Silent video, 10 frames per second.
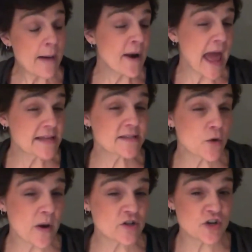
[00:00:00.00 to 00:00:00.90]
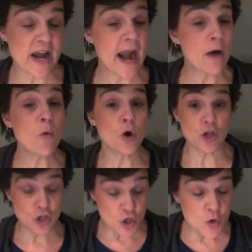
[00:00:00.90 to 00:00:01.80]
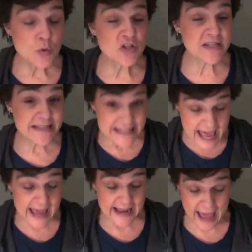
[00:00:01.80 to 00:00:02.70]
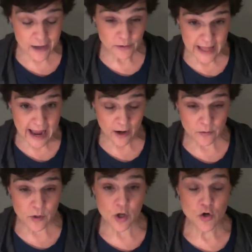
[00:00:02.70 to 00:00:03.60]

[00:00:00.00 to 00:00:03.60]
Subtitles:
I'm going to ask the question and I want you to say out loud,